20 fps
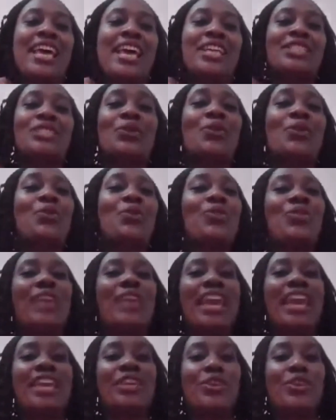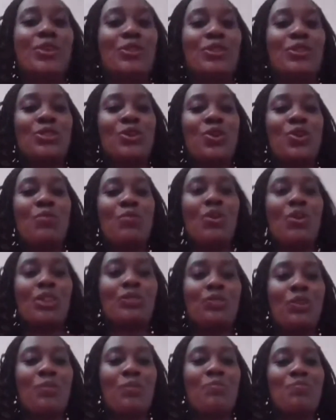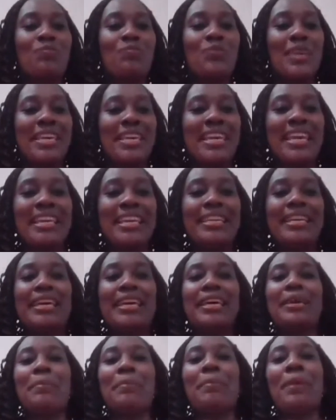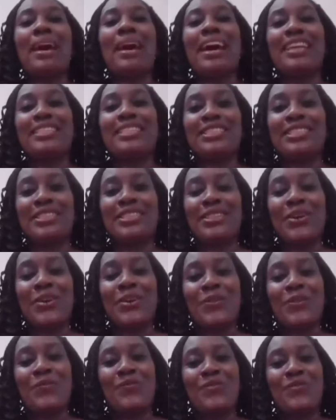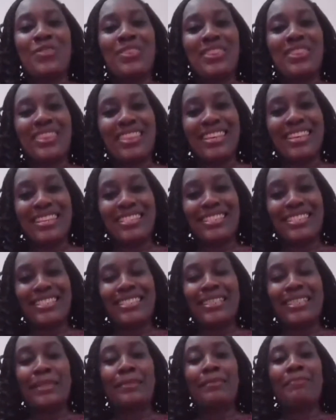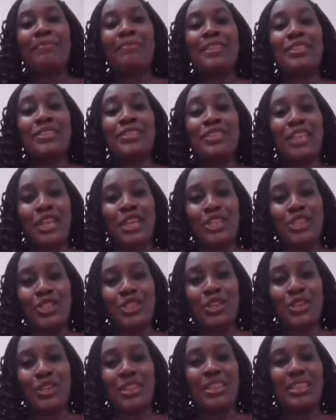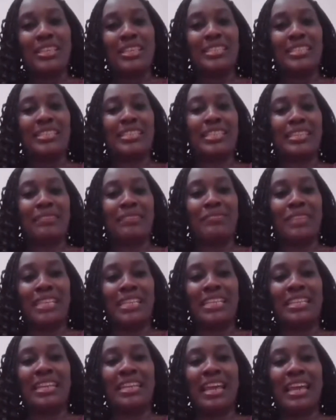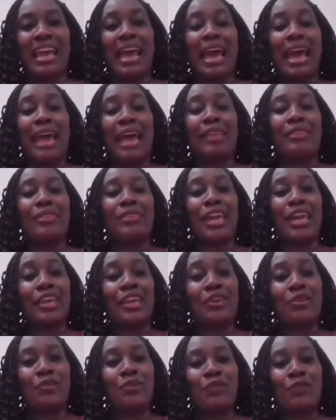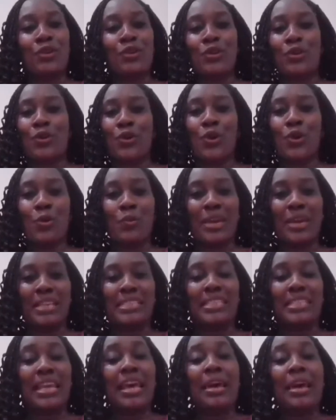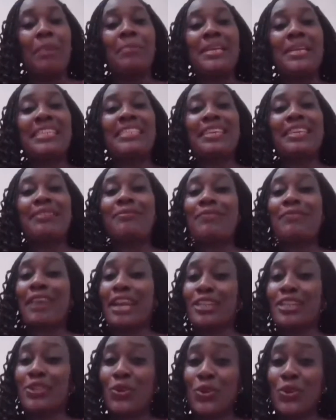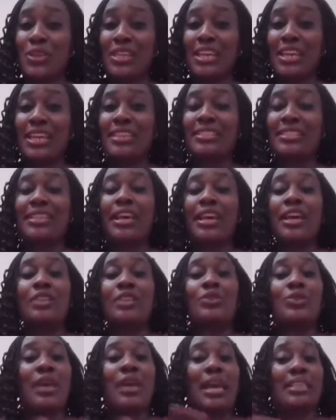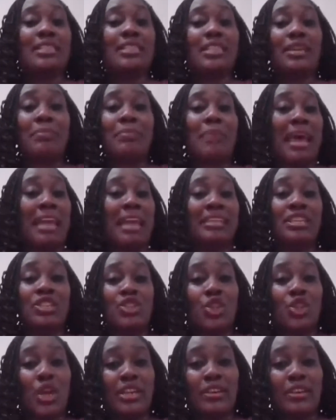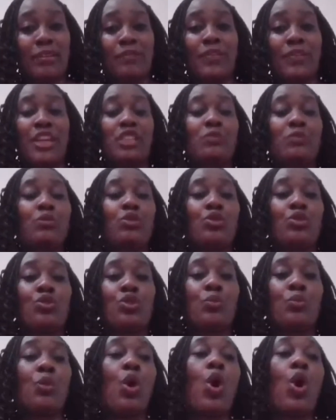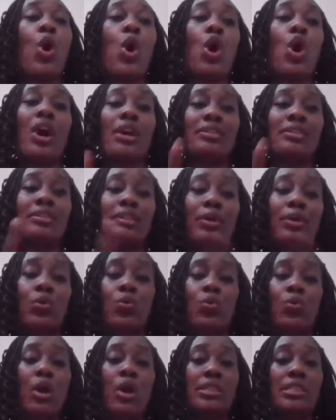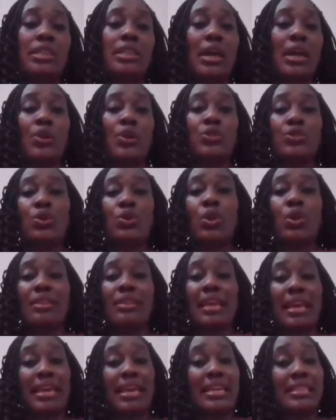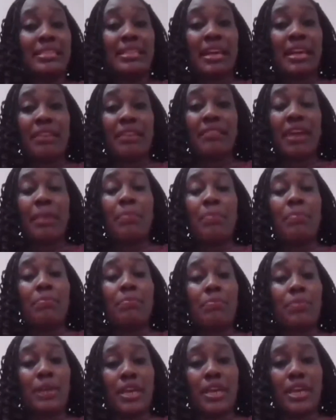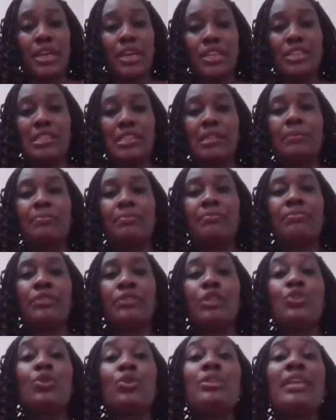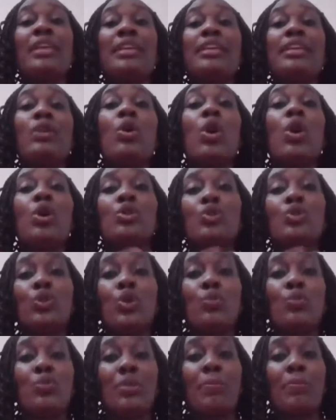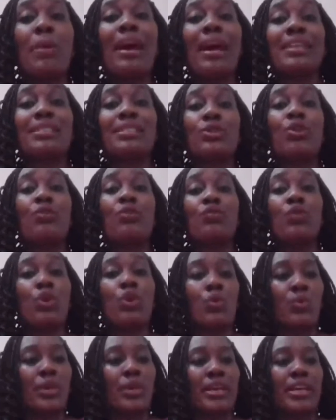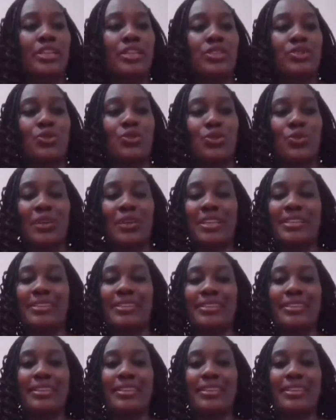So thank you so much for being a part of this session this evening, and thank you for your comments. Please invite others to actually either join our Facebook group or watch also on our Instagram page so that they'll also be part of what we are doing.